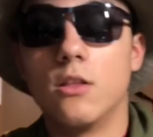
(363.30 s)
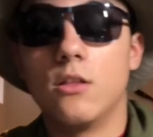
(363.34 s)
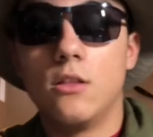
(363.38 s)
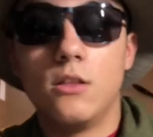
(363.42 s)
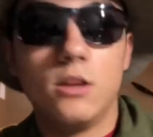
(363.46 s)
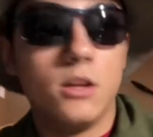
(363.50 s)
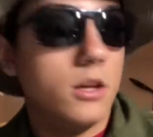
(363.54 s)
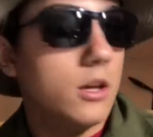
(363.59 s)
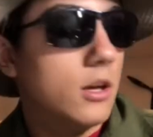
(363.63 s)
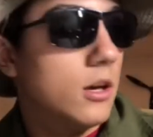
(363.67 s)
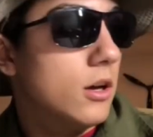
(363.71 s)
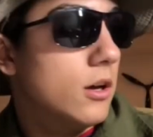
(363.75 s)

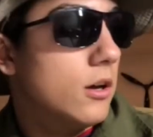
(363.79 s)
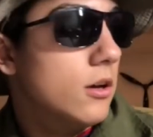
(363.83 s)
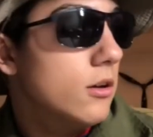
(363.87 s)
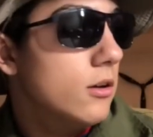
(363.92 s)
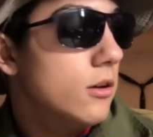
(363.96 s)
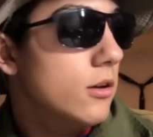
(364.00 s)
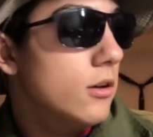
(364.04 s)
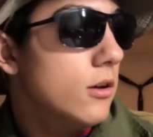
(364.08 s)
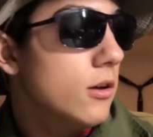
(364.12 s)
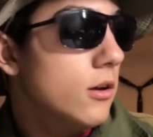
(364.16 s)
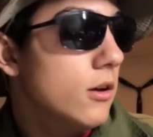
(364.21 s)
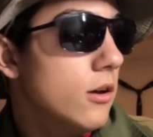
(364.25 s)
the
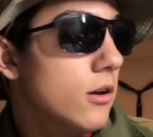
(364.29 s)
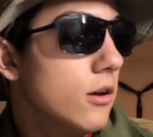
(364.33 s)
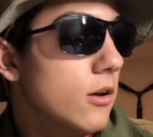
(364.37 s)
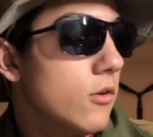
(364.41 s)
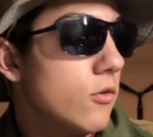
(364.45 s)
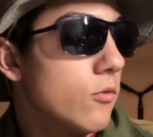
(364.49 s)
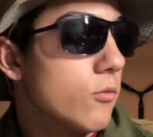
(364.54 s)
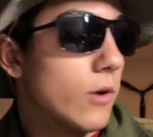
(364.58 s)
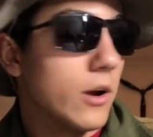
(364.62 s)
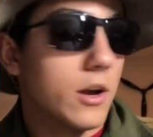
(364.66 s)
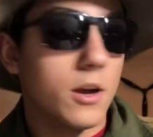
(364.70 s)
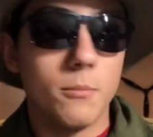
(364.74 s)

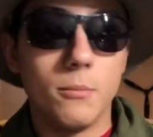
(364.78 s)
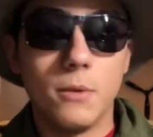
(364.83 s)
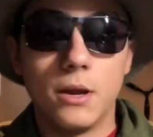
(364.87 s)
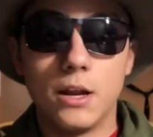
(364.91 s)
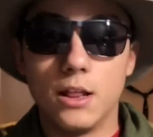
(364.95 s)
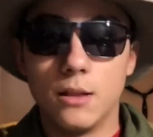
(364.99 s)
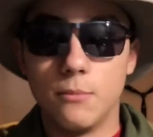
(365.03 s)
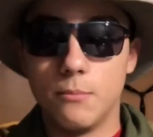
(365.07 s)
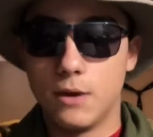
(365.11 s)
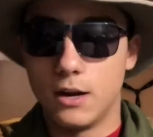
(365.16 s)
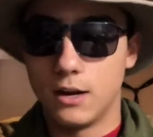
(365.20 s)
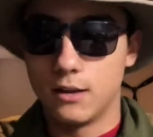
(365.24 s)
recommended
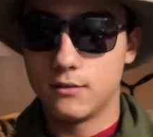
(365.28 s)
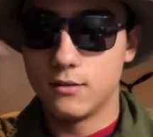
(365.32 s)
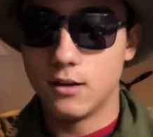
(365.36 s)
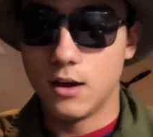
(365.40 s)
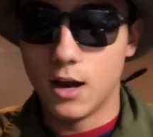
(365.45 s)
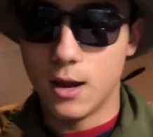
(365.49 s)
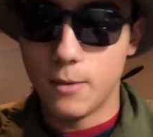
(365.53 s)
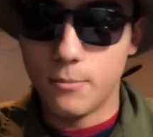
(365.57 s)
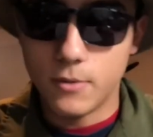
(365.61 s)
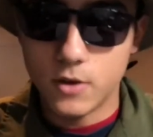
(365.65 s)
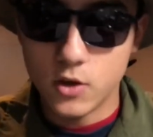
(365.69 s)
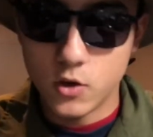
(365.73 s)
amount of
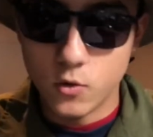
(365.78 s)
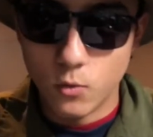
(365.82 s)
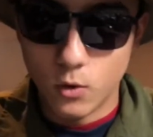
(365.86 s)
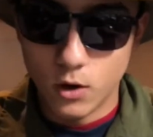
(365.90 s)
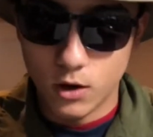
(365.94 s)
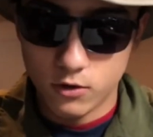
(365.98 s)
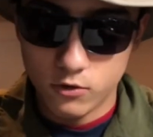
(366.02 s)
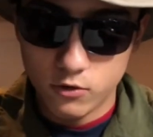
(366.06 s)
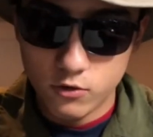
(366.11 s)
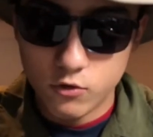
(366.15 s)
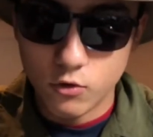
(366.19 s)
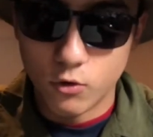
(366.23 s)
time that you want
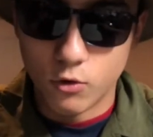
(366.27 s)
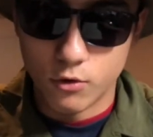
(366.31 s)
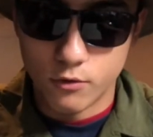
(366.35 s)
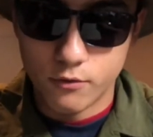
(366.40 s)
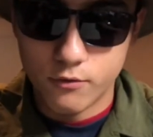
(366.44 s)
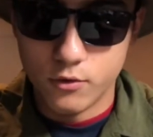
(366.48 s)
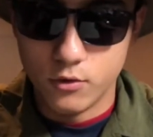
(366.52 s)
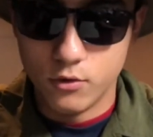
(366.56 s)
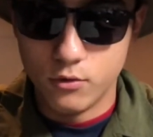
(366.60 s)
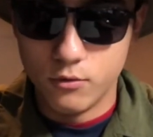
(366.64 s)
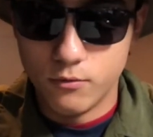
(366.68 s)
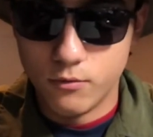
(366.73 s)
to store
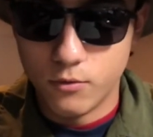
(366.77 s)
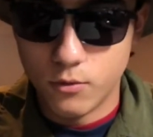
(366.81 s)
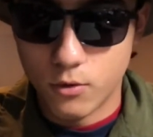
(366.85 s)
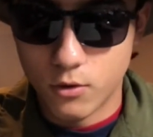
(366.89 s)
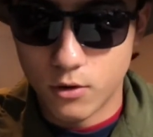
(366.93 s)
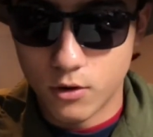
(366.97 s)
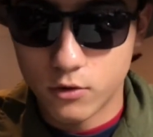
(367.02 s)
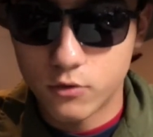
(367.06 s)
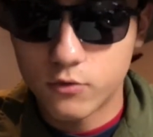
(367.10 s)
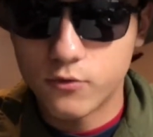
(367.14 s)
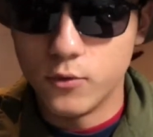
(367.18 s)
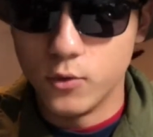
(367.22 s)
food for,
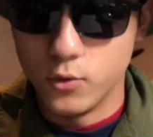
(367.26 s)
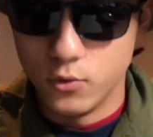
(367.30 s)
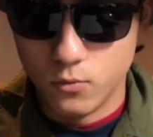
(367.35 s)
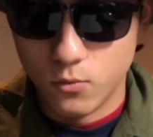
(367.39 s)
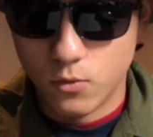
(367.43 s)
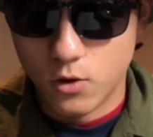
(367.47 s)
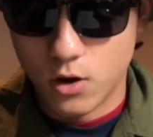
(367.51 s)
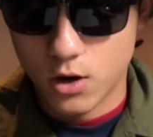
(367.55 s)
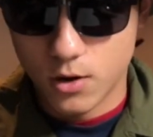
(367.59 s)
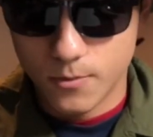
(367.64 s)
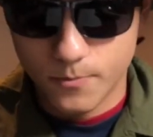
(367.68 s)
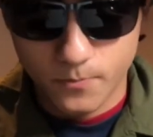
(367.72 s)
is food and
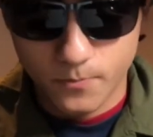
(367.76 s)
water.